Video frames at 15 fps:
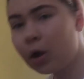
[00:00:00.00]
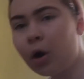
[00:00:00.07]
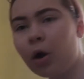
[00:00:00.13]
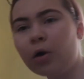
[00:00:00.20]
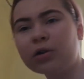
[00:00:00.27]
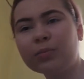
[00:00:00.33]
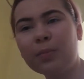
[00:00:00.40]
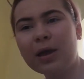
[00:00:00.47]
Oh,
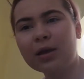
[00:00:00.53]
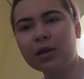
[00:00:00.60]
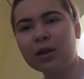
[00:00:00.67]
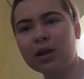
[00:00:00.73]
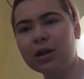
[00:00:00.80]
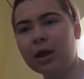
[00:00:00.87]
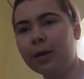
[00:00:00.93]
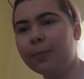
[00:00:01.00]
it's Megan,
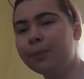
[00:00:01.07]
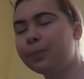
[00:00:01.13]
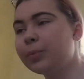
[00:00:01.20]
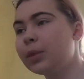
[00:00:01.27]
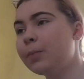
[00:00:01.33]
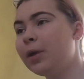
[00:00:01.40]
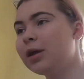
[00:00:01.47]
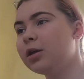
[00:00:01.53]
isn't it?
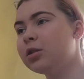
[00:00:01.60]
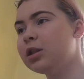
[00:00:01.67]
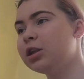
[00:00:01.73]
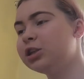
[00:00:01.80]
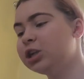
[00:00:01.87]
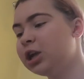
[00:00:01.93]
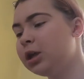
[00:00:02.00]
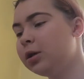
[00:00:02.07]
Megan
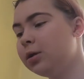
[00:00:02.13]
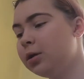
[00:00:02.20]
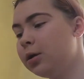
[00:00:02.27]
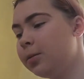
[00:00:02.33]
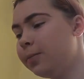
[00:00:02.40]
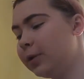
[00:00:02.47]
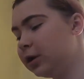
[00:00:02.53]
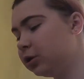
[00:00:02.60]
this year,
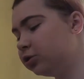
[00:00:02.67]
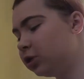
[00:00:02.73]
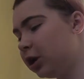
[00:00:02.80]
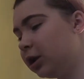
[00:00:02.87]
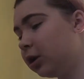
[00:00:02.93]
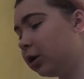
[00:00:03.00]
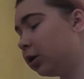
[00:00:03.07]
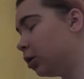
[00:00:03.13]
Megan
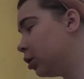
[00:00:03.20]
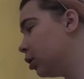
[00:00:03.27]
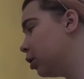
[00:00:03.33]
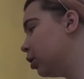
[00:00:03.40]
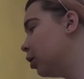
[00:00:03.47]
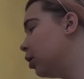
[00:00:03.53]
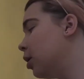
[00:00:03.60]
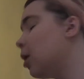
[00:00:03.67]
Trainor,
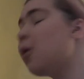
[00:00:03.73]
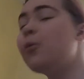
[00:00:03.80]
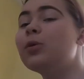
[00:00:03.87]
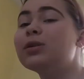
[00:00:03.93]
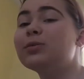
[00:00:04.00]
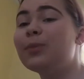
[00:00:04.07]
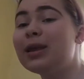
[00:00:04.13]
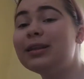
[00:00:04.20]

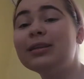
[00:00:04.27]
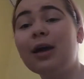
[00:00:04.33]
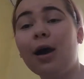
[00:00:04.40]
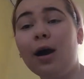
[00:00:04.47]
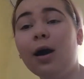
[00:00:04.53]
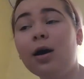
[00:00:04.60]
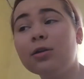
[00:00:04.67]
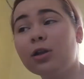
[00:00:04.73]
which makes it
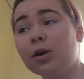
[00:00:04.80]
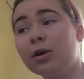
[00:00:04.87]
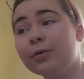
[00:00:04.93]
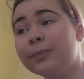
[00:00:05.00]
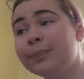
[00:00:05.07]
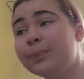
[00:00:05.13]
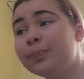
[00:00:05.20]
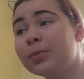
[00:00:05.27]
harder
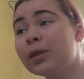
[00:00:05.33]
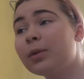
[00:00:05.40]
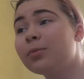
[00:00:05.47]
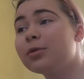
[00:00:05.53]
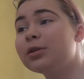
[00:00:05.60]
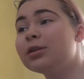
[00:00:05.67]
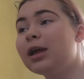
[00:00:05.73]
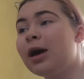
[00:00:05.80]

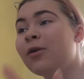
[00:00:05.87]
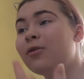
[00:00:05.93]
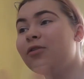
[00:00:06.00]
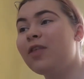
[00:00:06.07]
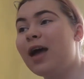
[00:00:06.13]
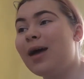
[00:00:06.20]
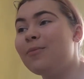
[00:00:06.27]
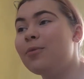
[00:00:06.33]
because out of
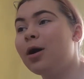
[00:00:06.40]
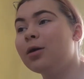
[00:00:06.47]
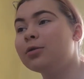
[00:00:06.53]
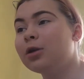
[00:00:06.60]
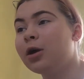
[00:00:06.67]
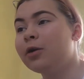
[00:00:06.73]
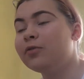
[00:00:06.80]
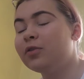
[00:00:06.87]
them I'd
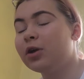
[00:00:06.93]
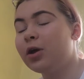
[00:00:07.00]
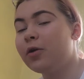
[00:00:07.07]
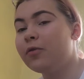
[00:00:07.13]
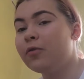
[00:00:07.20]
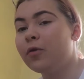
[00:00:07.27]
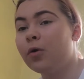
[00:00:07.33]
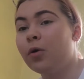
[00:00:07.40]
either go
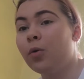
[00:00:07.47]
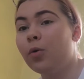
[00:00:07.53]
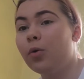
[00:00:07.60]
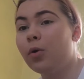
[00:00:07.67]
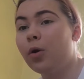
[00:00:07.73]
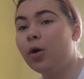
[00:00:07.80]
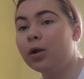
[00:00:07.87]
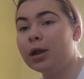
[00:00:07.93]
for
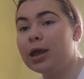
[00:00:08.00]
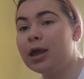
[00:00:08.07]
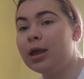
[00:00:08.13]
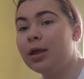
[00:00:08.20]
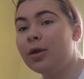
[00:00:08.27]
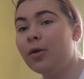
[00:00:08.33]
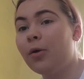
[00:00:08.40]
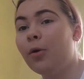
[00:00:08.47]

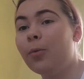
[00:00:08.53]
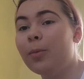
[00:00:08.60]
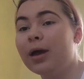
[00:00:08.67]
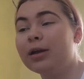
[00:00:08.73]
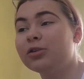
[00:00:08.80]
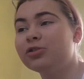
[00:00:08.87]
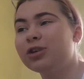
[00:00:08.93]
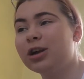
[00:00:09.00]
Ollie or
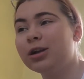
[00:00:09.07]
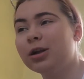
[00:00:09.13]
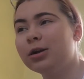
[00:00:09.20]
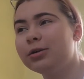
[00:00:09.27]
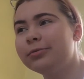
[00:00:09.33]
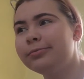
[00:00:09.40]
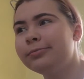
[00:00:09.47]
Megan Trainor,